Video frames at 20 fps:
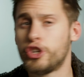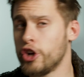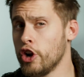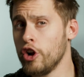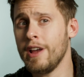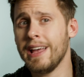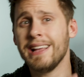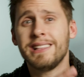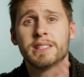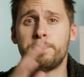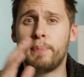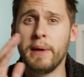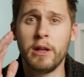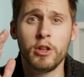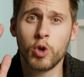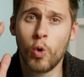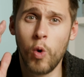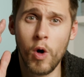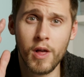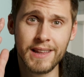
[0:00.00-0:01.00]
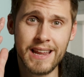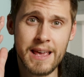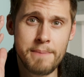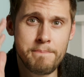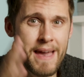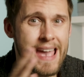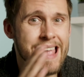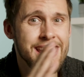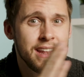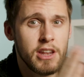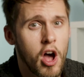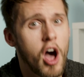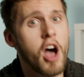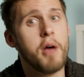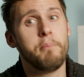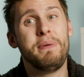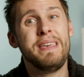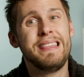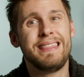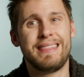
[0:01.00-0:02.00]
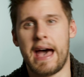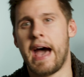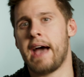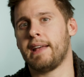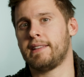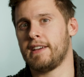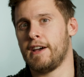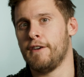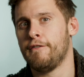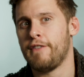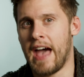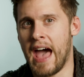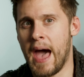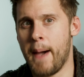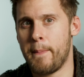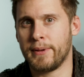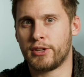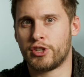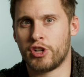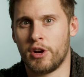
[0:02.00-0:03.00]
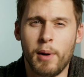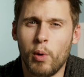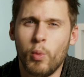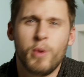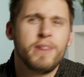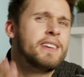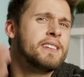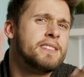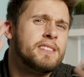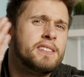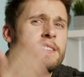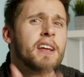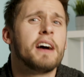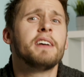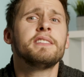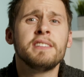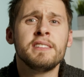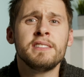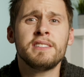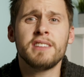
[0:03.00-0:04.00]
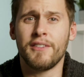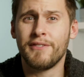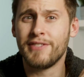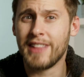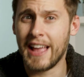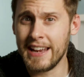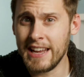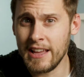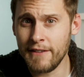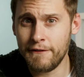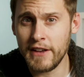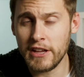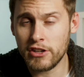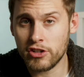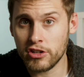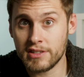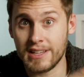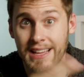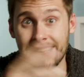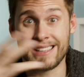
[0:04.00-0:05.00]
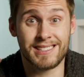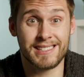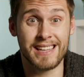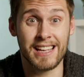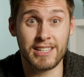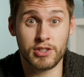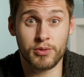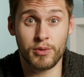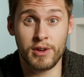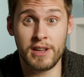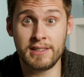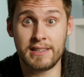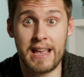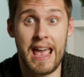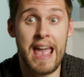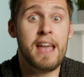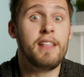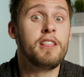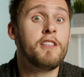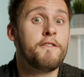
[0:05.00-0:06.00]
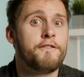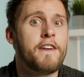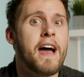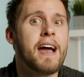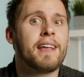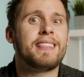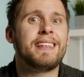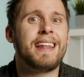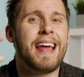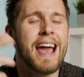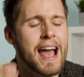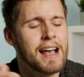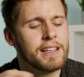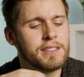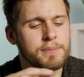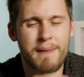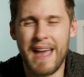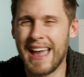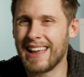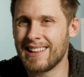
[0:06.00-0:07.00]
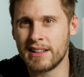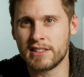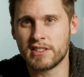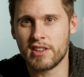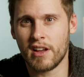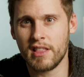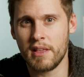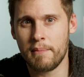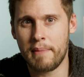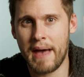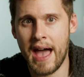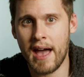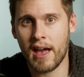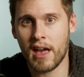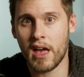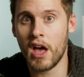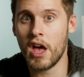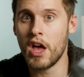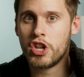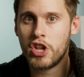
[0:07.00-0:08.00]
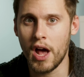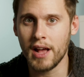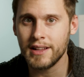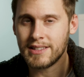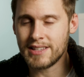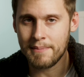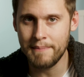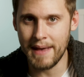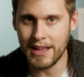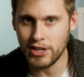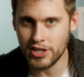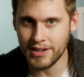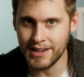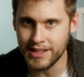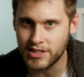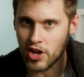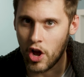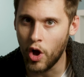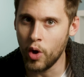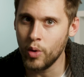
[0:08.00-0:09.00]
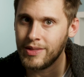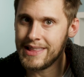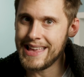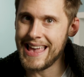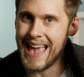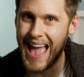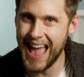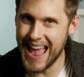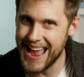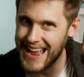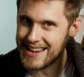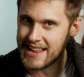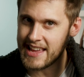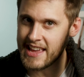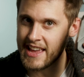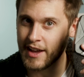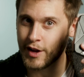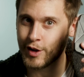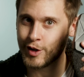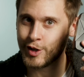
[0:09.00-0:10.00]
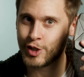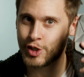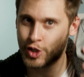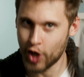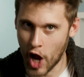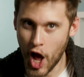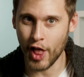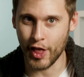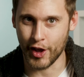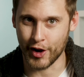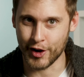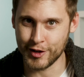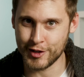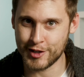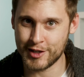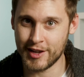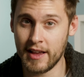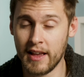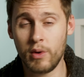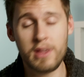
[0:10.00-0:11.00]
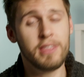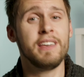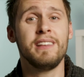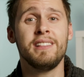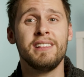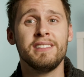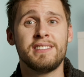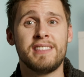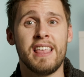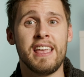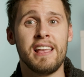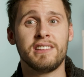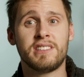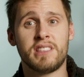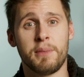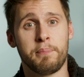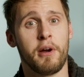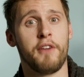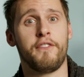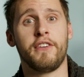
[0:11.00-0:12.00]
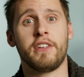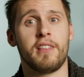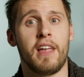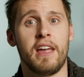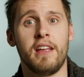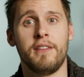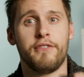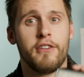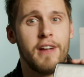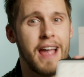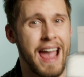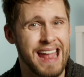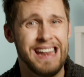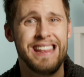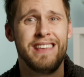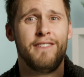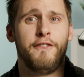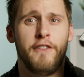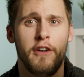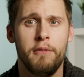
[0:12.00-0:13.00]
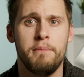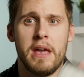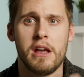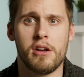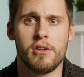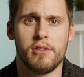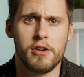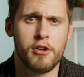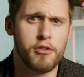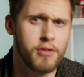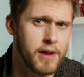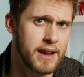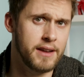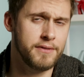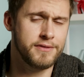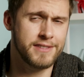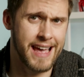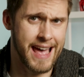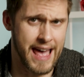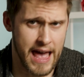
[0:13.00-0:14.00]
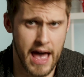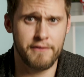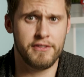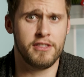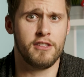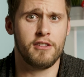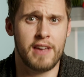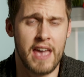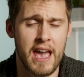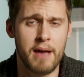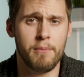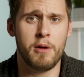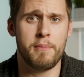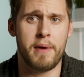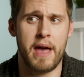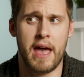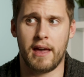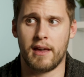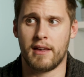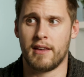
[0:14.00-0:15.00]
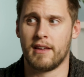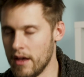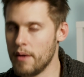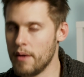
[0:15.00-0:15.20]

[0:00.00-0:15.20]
Sure, its build quality may not be that of Aputure, but with its dozens of lighting features, accessories, and the fact that it has magnets on the back, not to mention it's only $80, we think this thing is the perfect light for any filmmaker or creative to have in their camera bag.